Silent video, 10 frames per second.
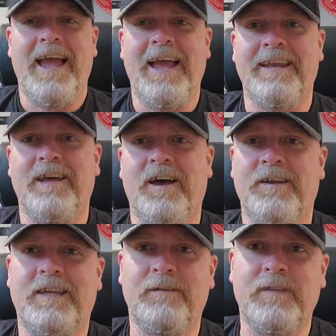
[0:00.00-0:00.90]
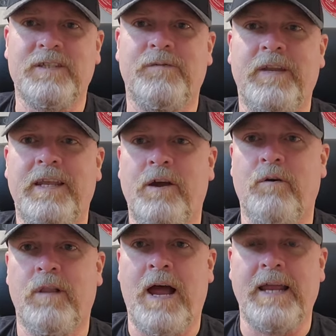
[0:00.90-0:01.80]
And give this video
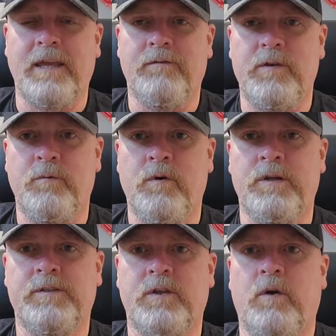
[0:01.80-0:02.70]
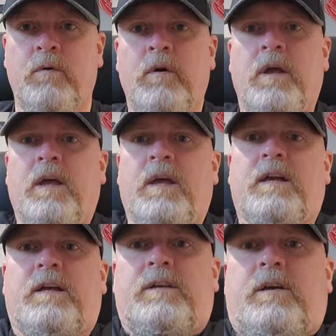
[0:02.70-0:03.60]
a like if you would. So
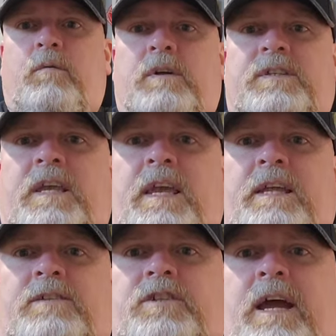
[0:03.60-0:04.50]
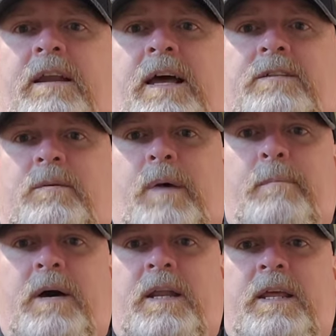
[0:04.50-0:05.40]
once again, shout out to my
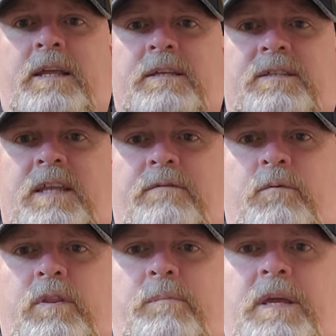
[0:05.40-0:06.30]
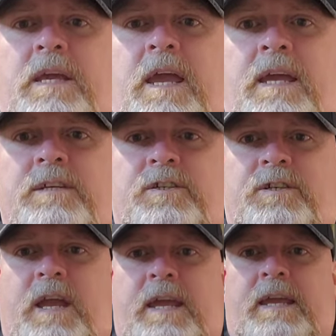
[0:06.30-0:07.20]
buddy, Steven with a
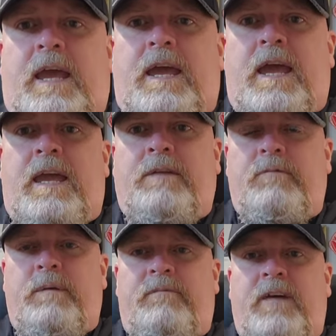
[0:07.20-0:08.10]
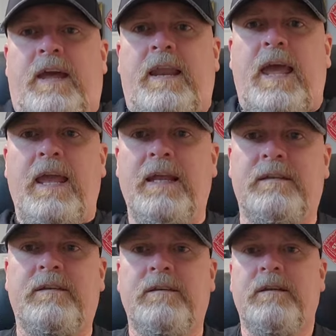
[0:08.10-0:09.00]
PH, aka
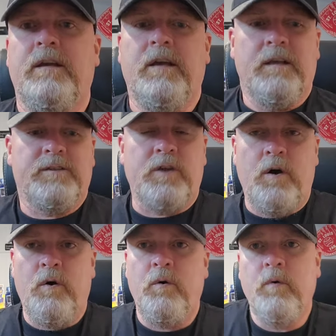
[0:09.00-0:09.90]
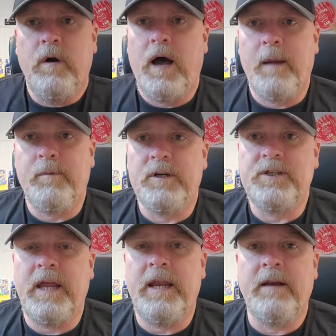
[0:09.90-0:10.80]
RipFan8. So I
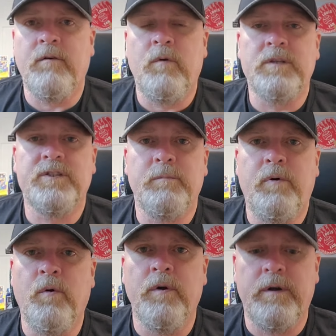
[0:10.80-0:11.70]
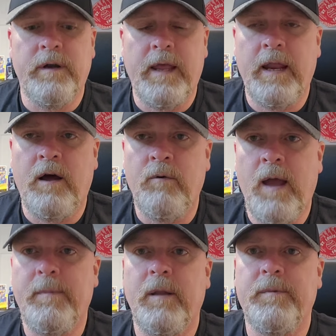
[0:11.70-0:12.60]
appreciate everyone's support, and I'll
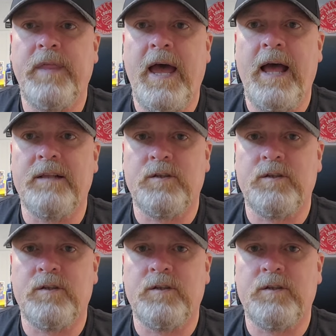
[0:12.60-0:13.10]
wrap it up with that.